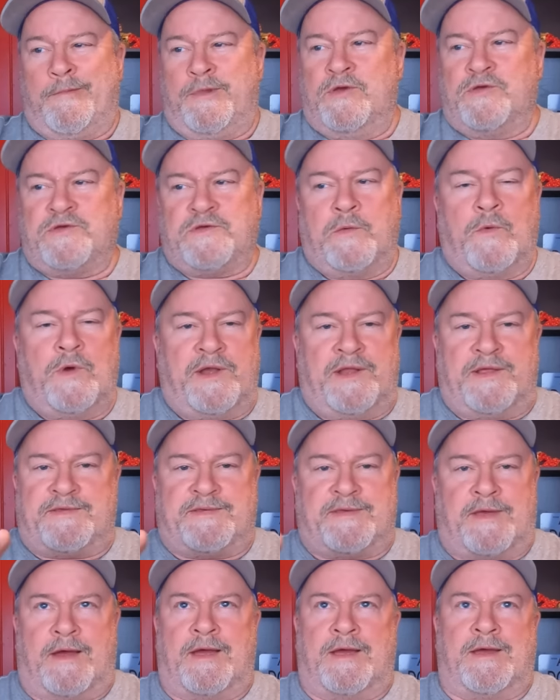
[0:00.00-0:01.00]
Usually when
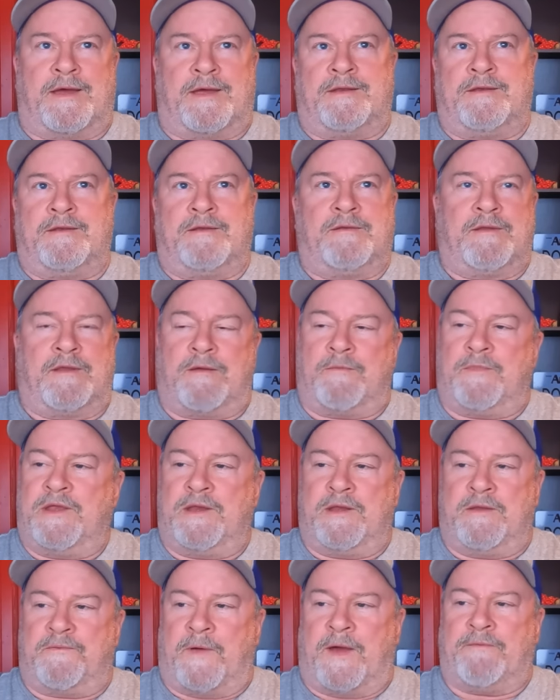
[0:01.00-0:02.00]
it's on, I
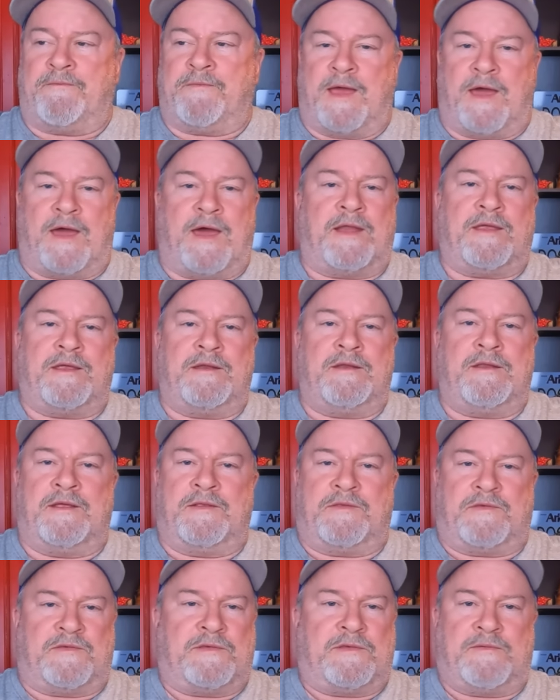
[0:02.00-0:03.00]
mean, if I've got it,
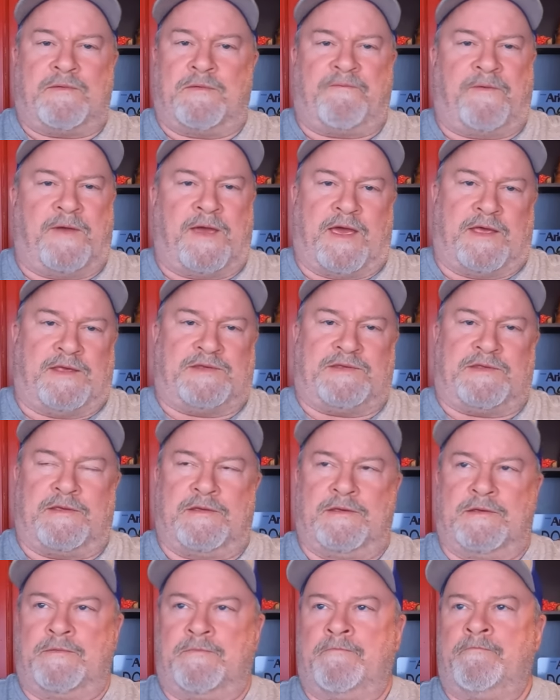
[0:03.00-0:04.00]
it's
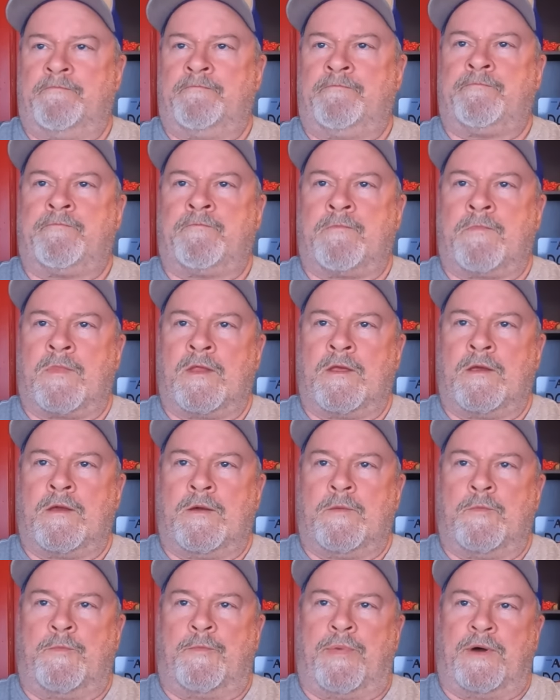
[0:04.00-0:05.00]
fast.
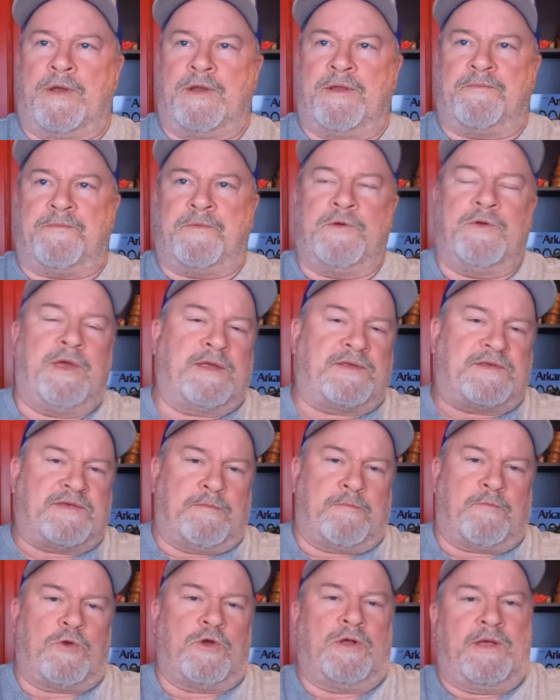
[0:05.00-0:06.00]
But if you get
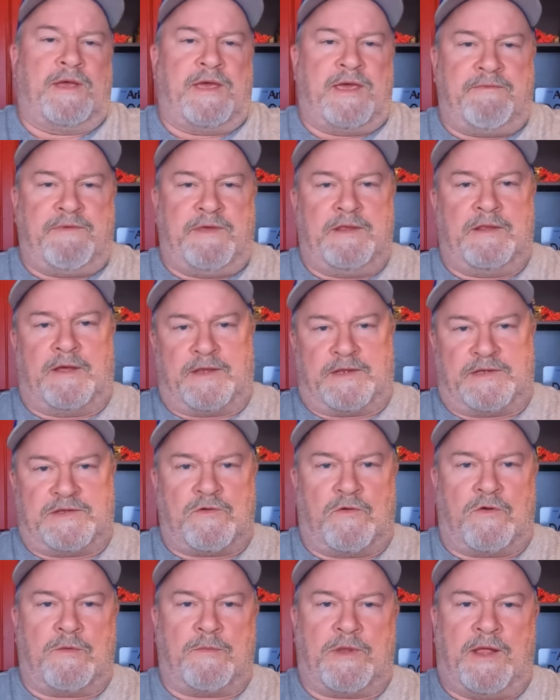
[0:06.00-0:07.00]
some real heavy, like
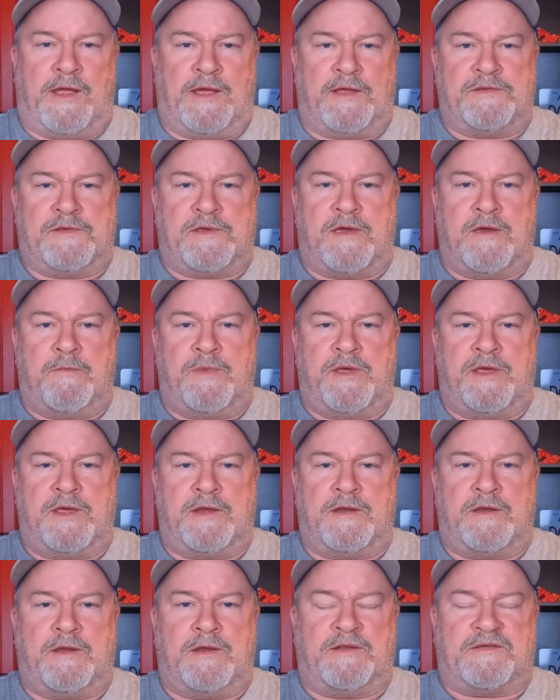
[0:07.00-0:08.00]
storm clouds come
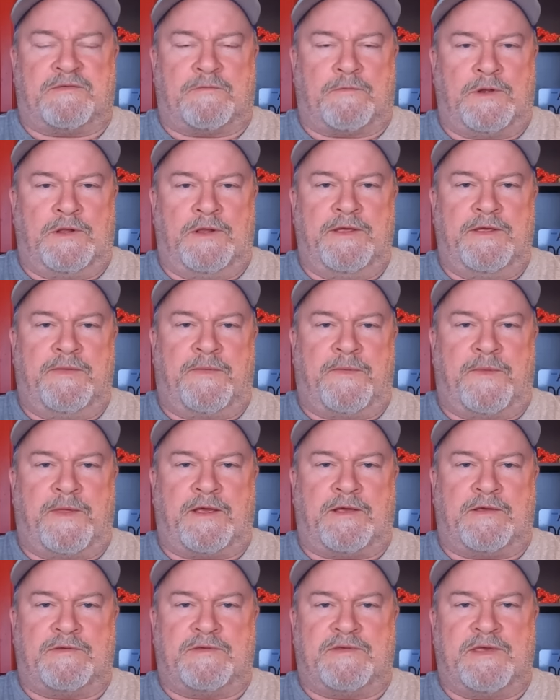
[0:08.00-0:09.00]
in, and it's a really
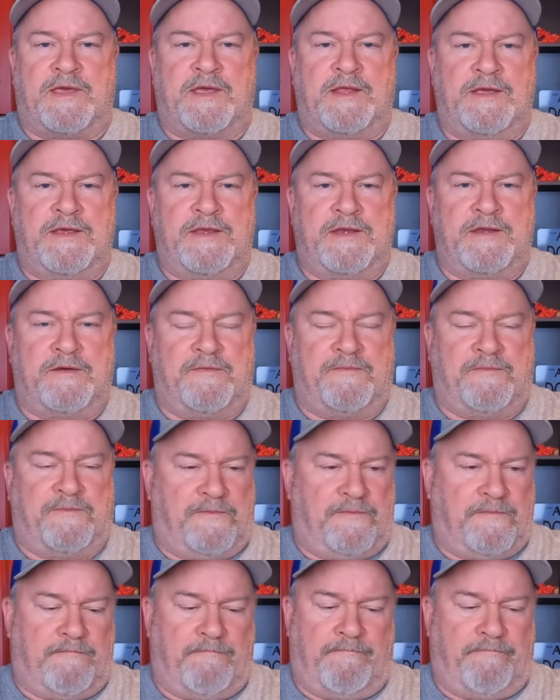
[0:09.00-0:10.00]
thick ceiling of
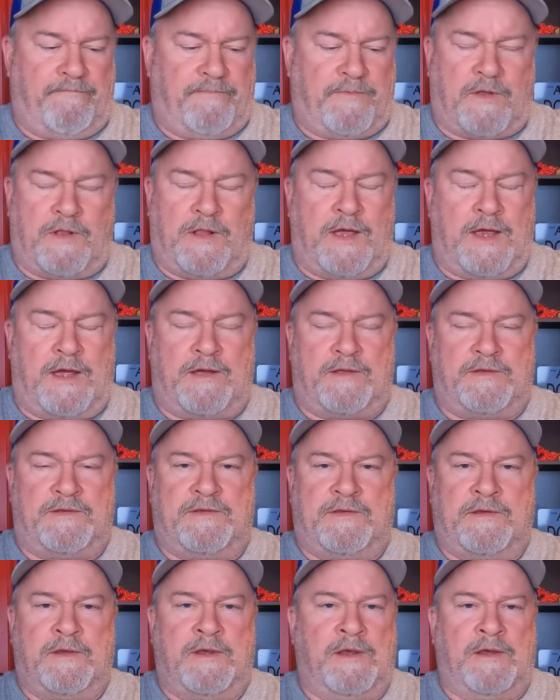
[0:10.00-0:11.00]

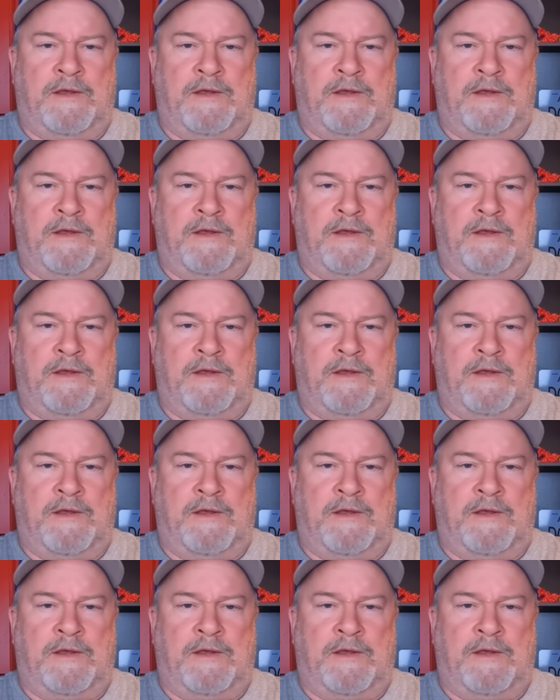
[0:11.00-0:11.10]
clouds,